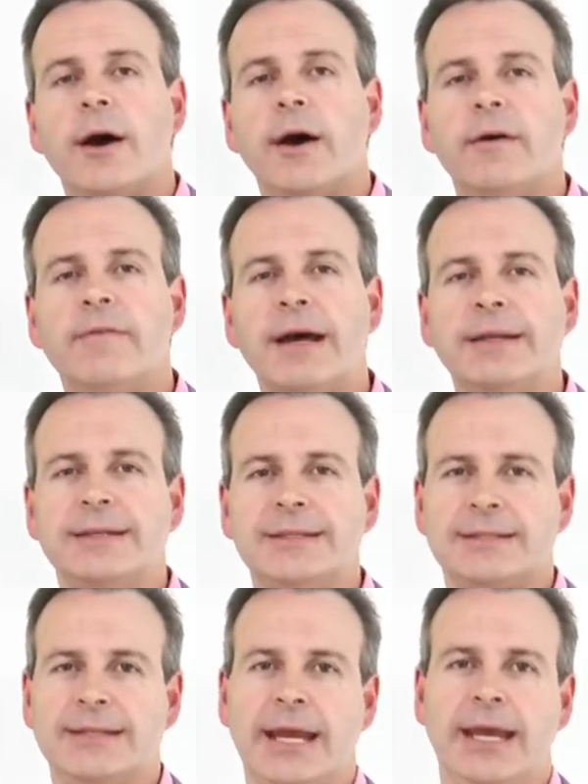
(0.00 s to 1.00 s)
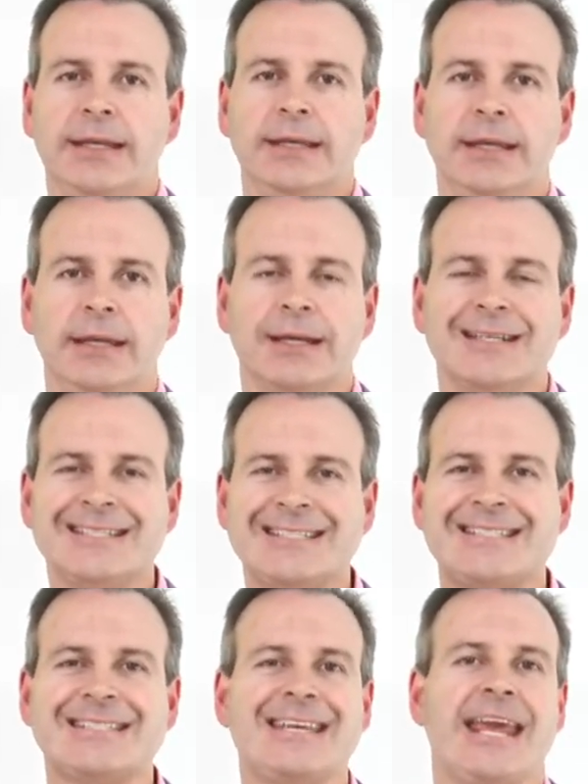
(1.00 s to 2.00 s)
of understanding
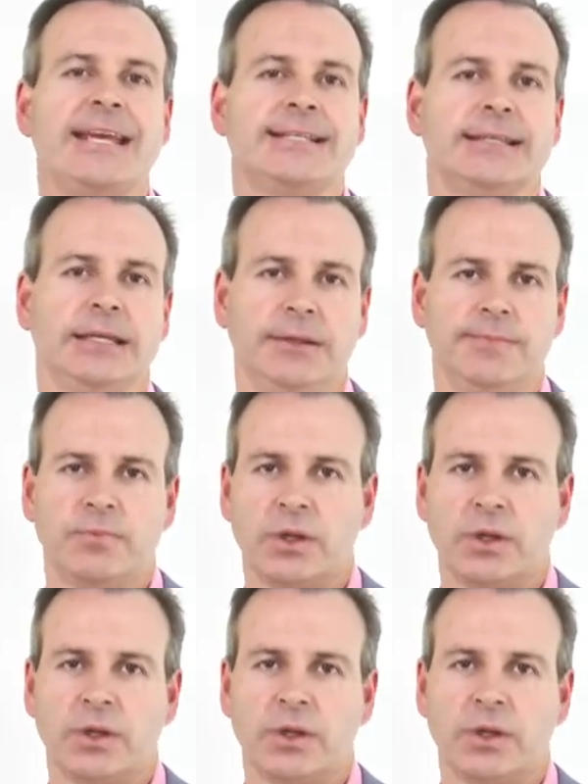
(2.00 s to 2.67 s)
scarcity.